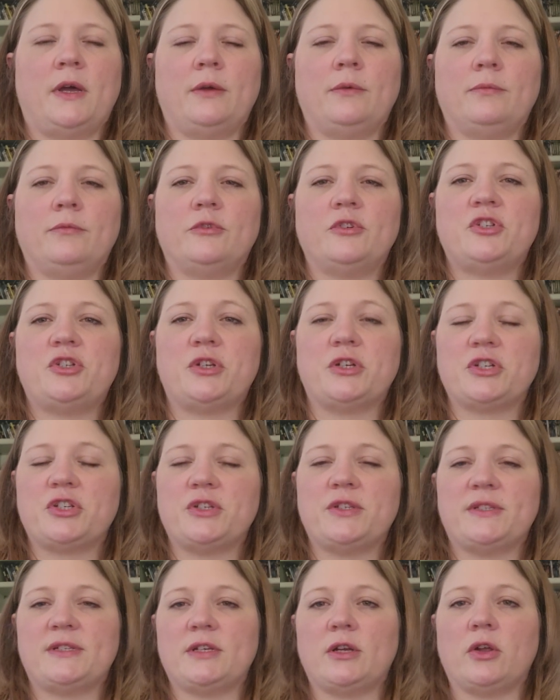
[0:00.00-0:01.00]

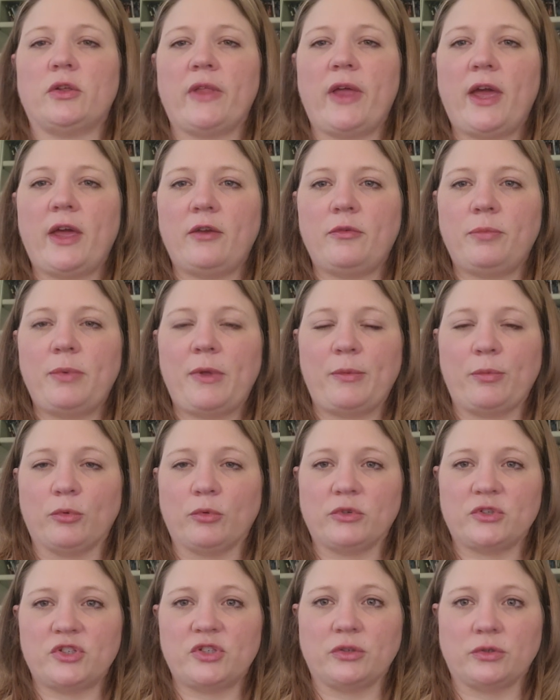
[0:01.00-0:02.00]
restrictions and all that, if people
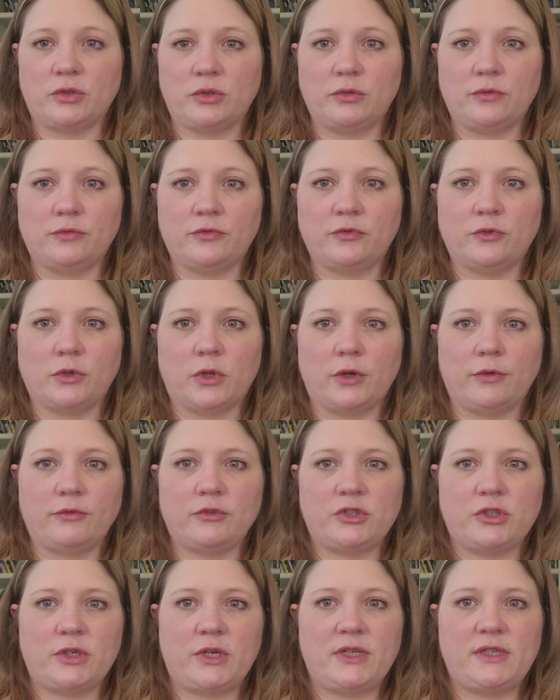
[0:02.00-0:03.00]
are still doing full-on
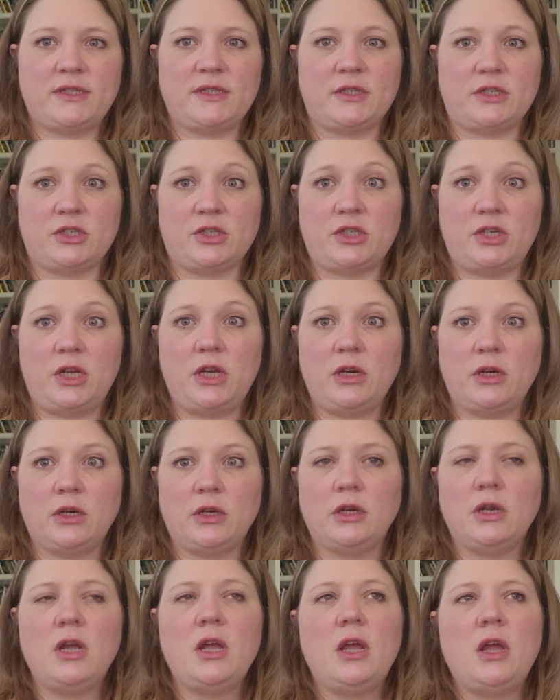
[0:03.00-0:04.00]
retreats this
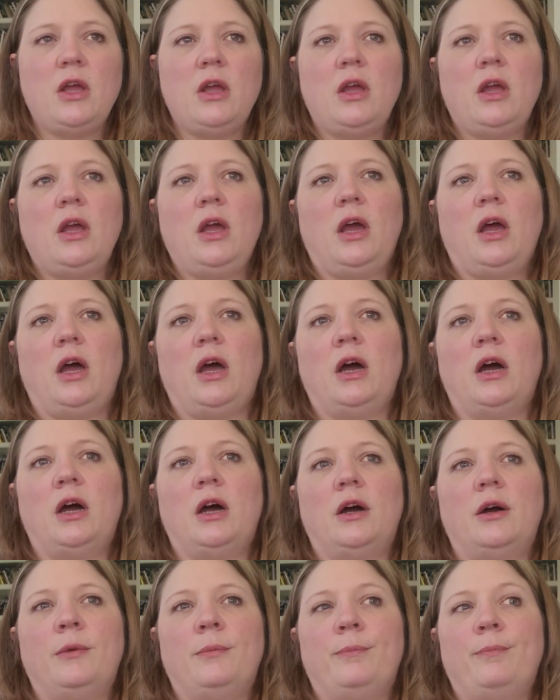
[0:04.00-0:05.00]
year.
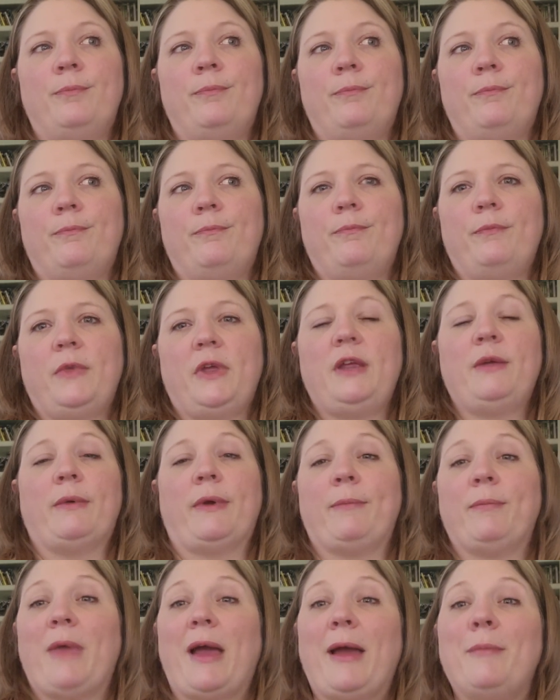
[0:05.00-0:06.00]
Anyway,
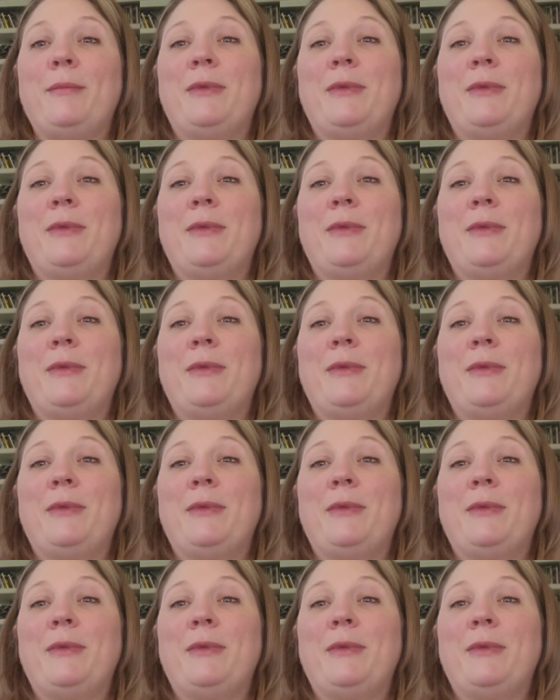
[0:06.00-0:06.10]
I'm